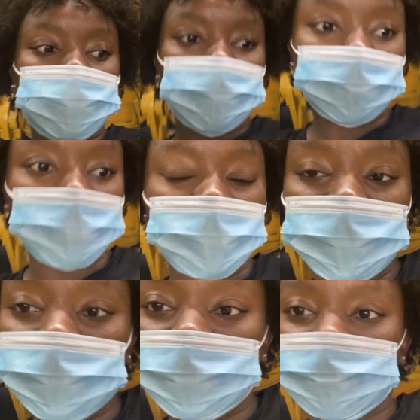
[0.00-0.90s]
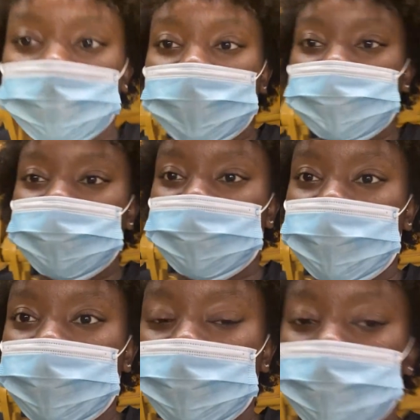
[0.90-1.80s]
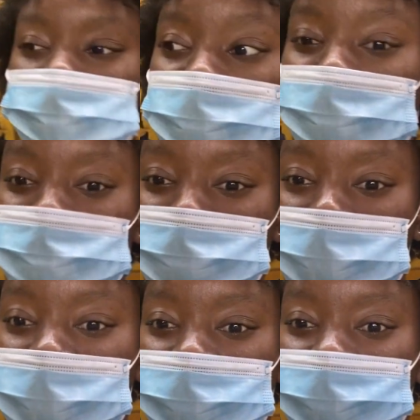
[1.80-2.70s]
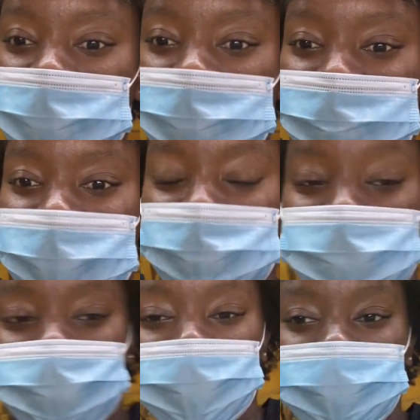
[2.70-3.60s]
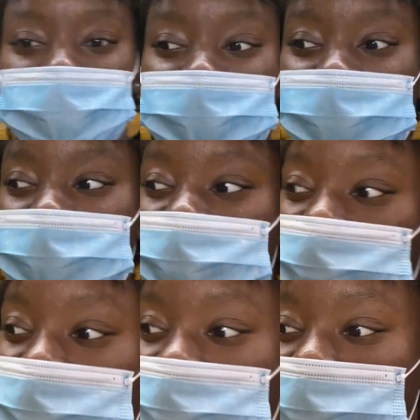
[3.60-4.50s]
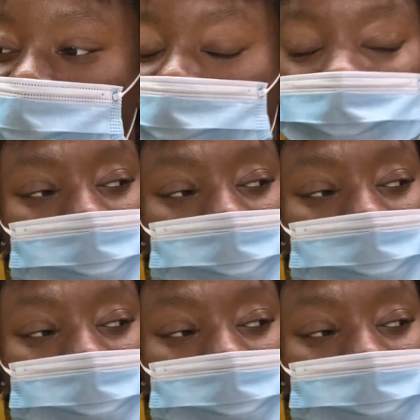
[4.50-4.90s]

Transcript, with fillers: Update is the last event on the track, getting ready to start. It is